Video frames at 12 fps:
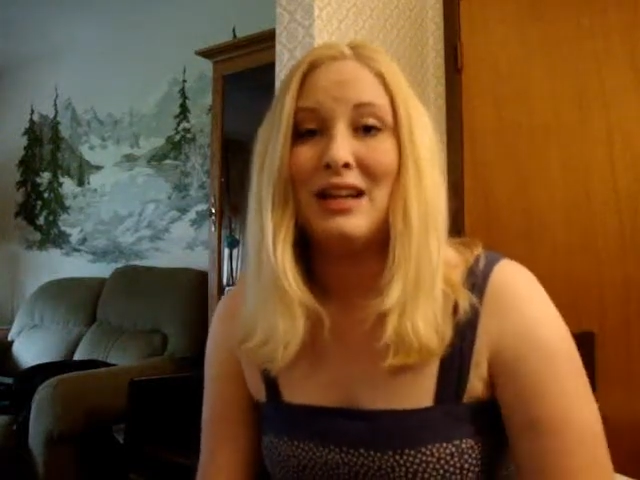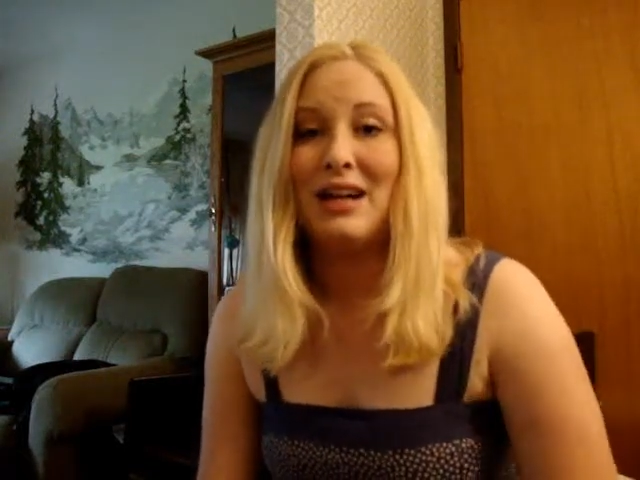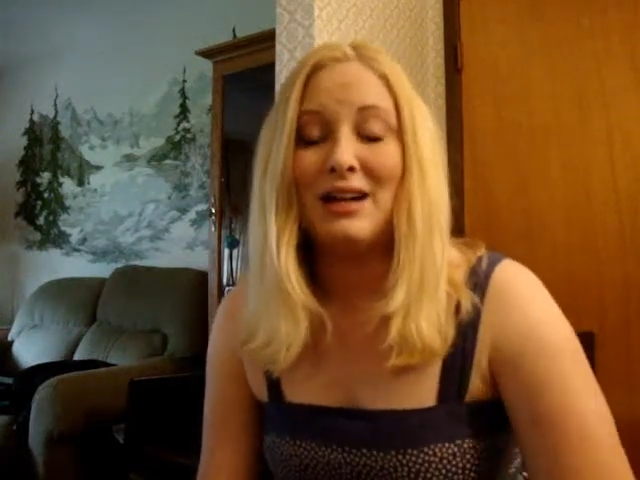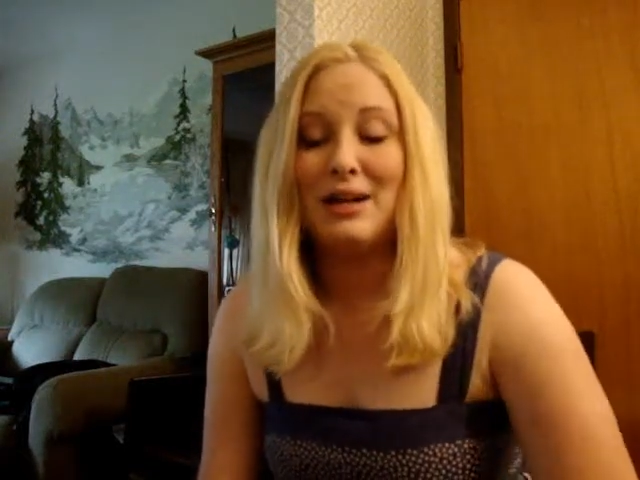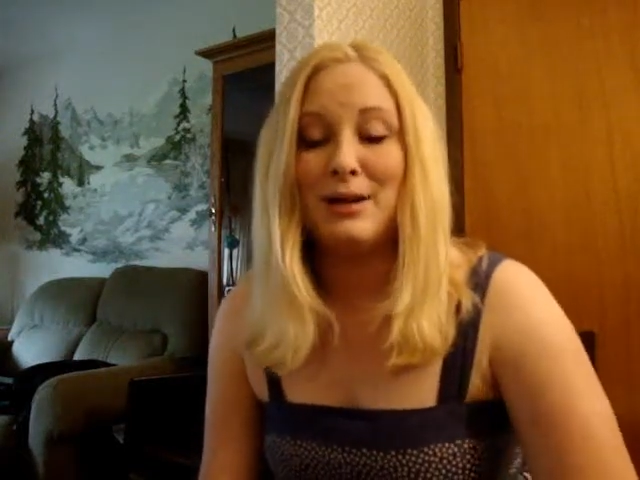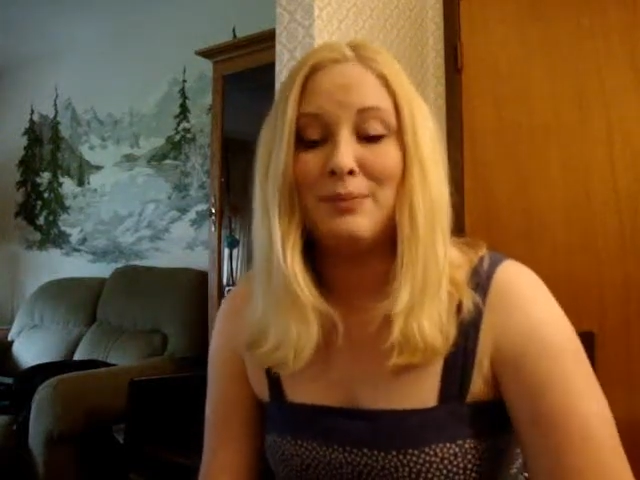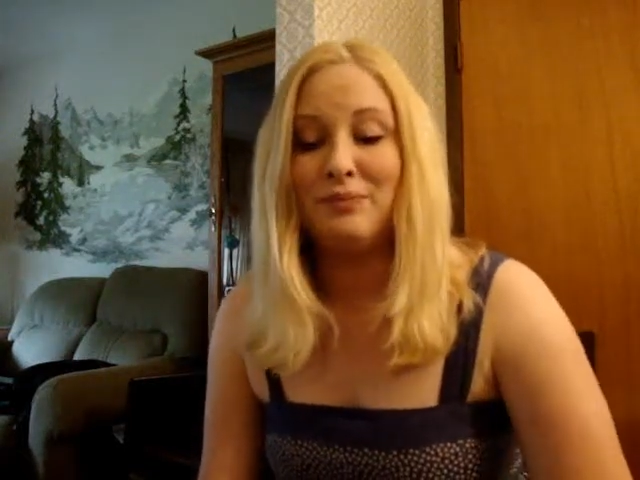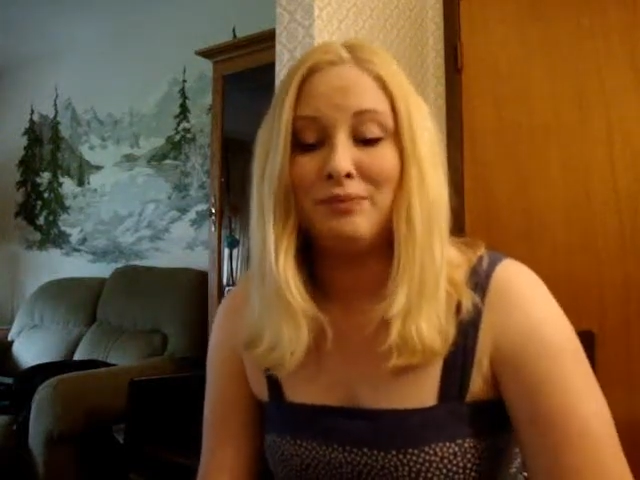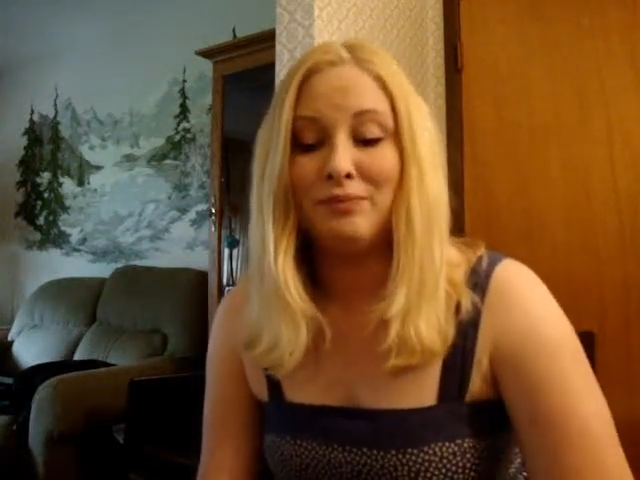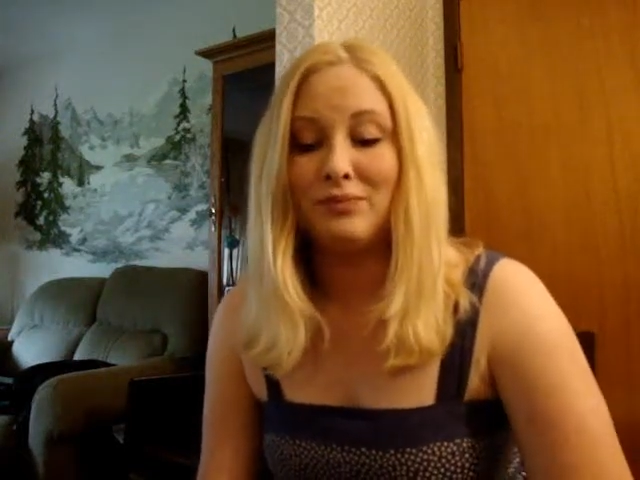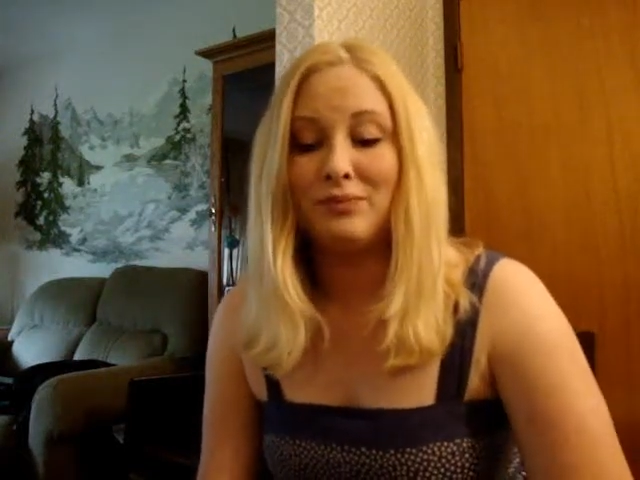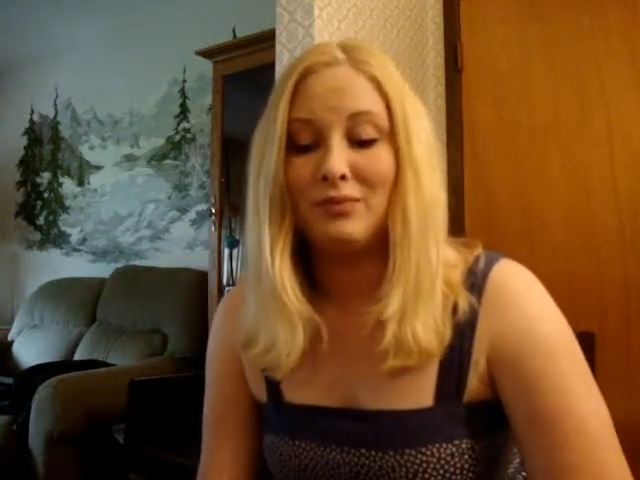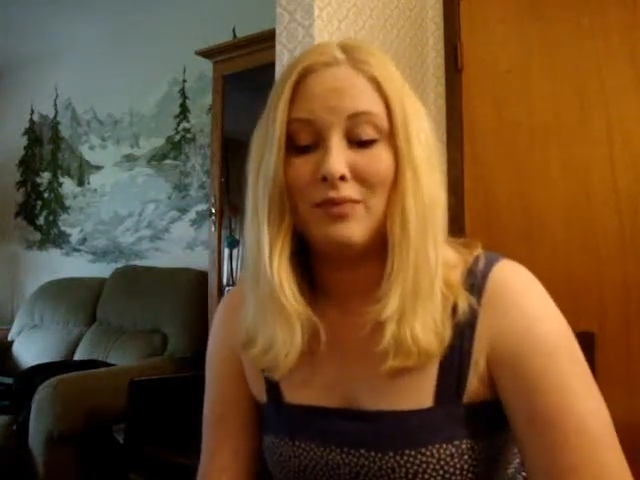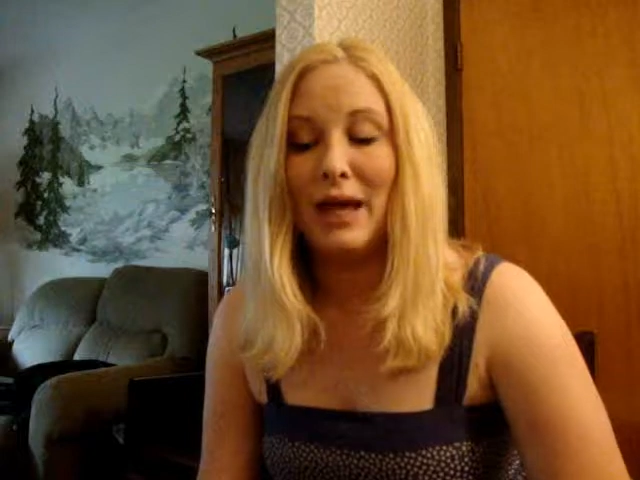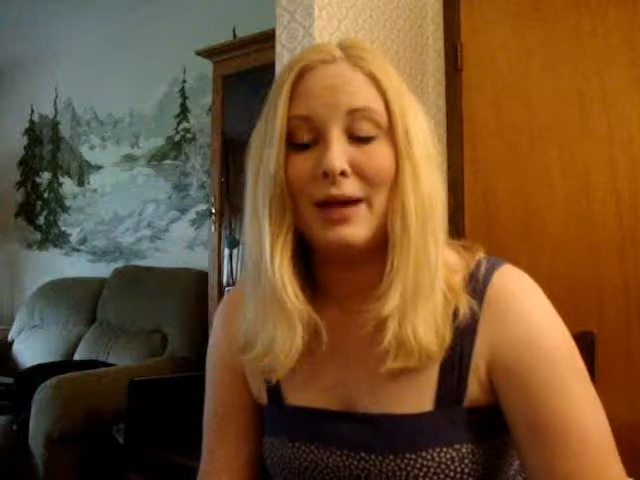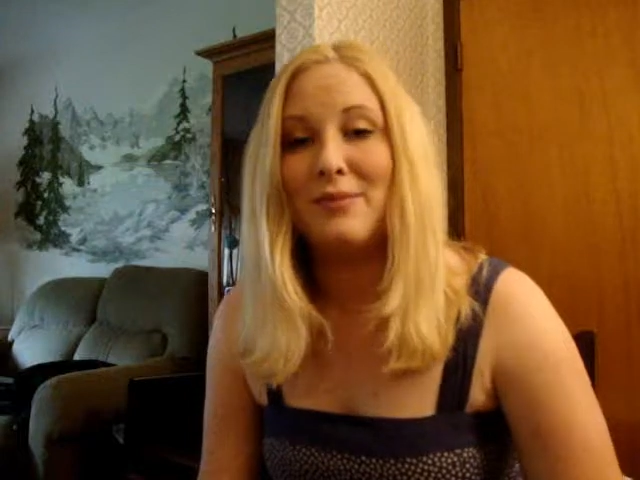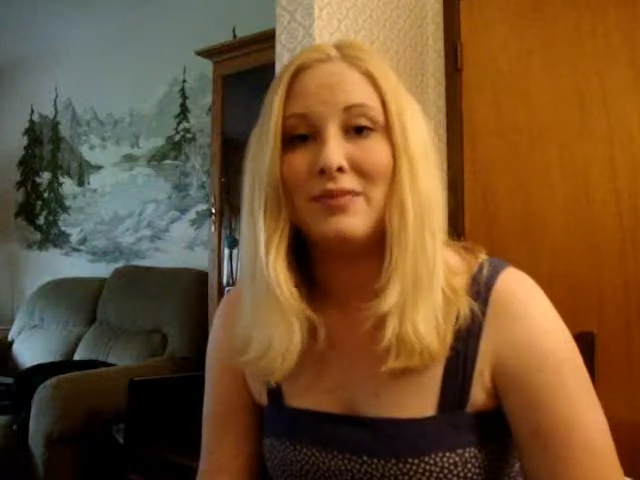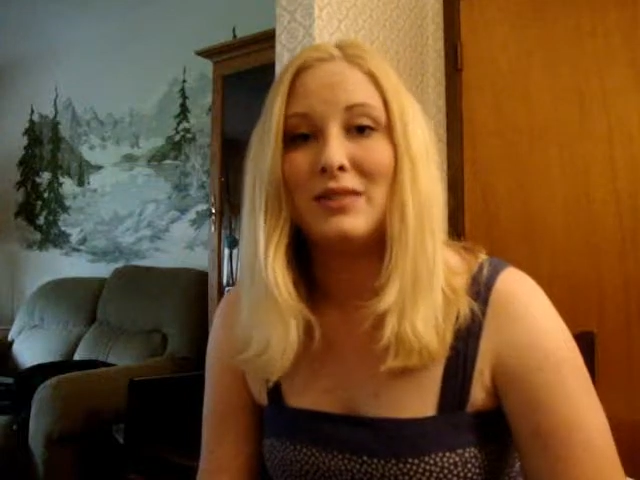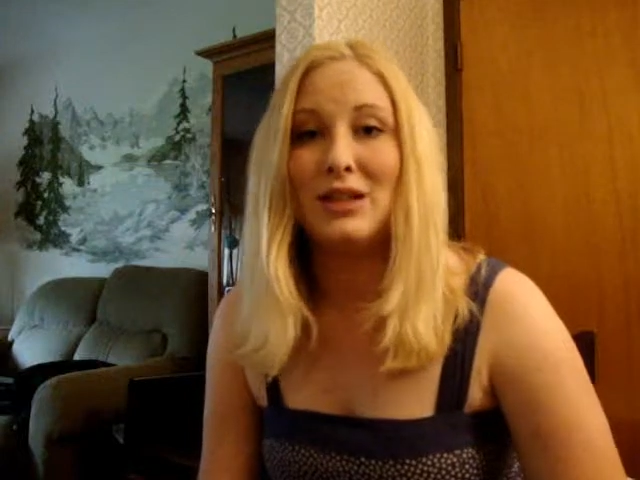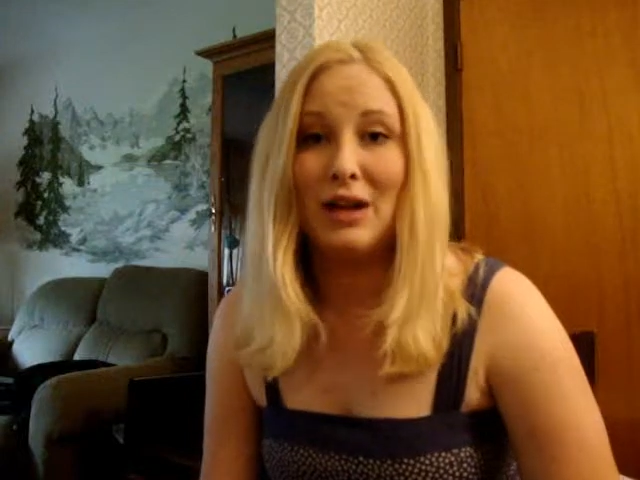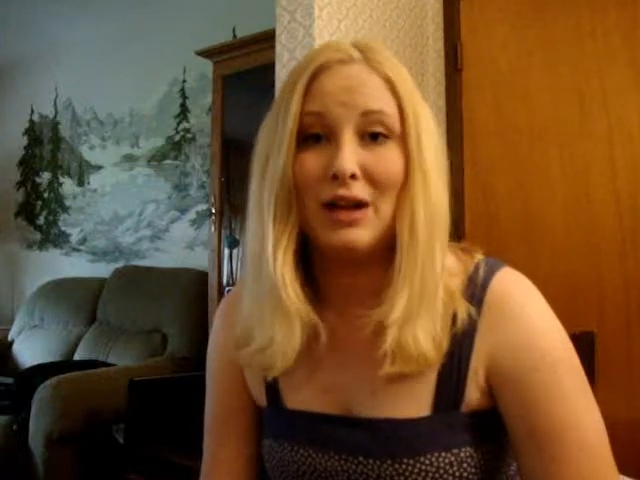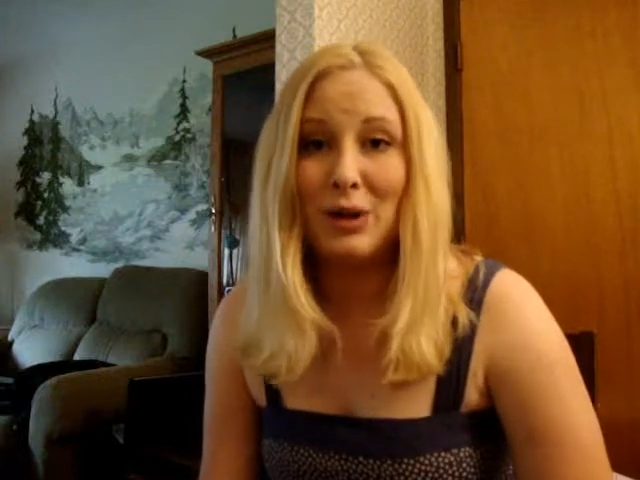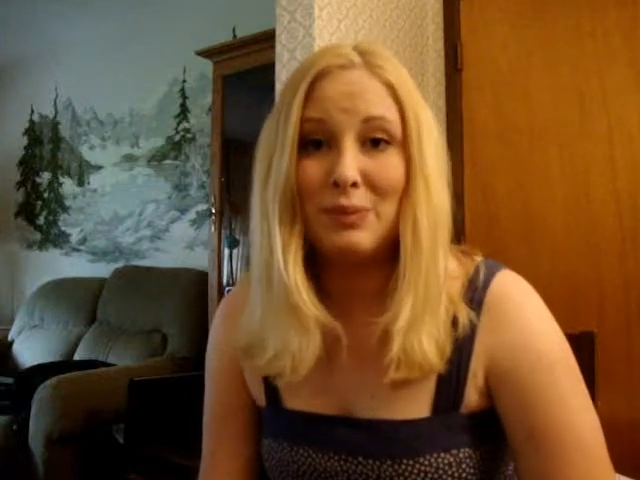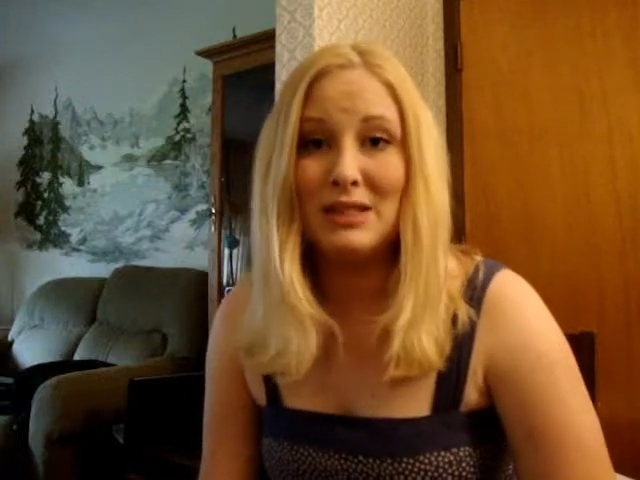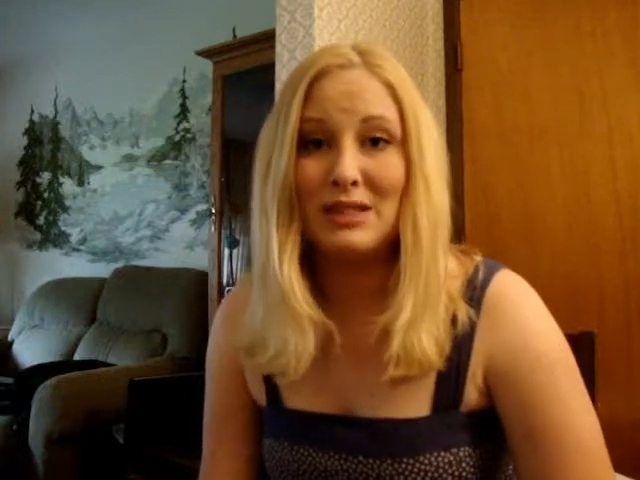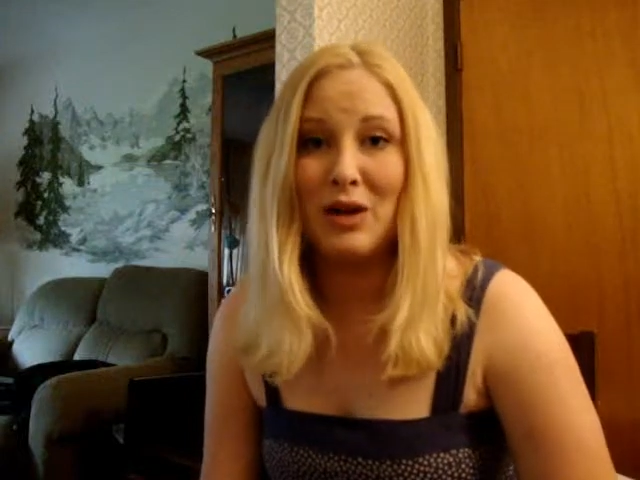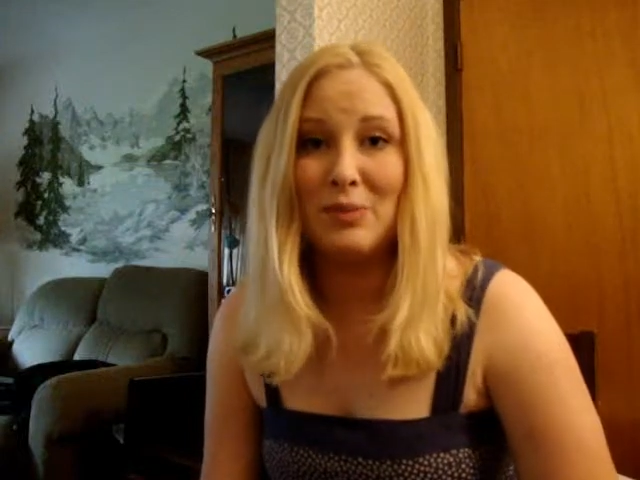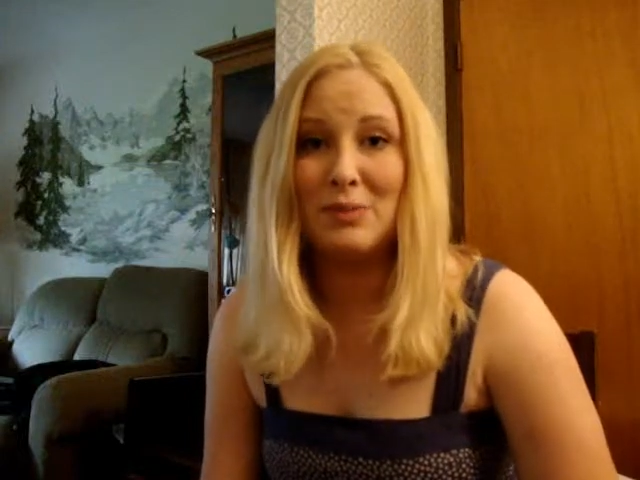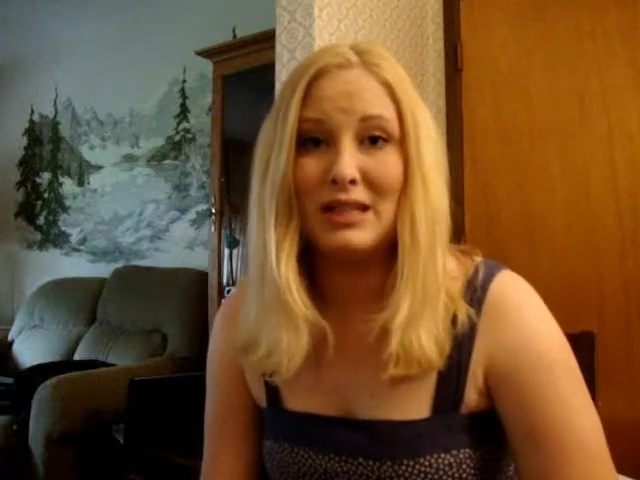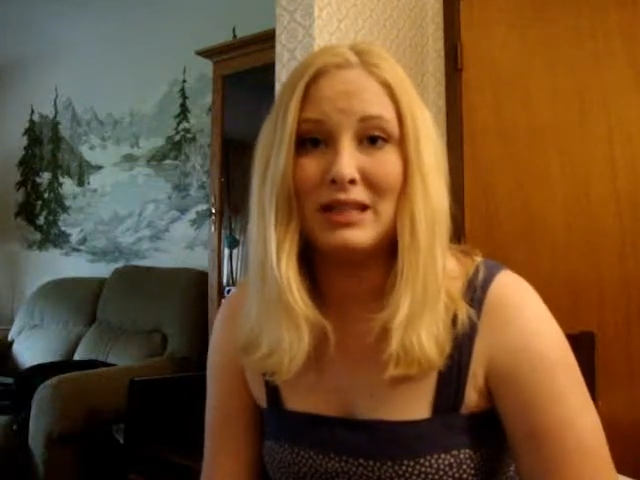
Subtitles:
Yeah, so I hope this helps,